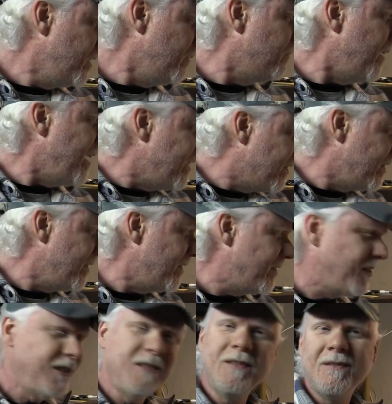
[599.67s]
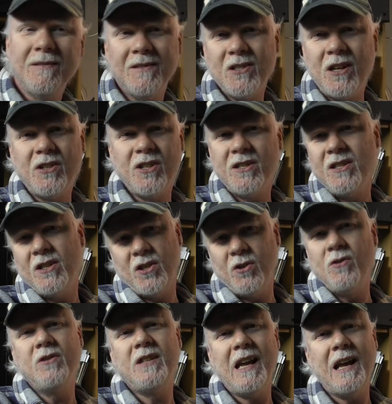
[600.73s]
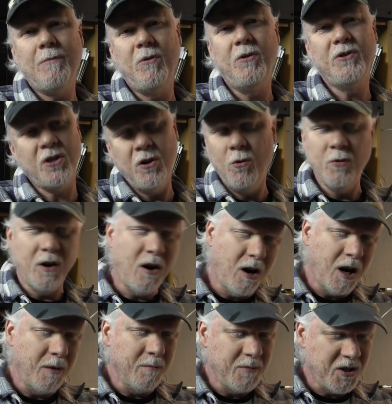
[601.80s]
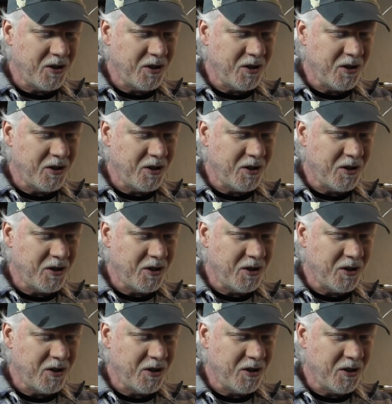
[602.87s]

devices such as the turntable, tone arm,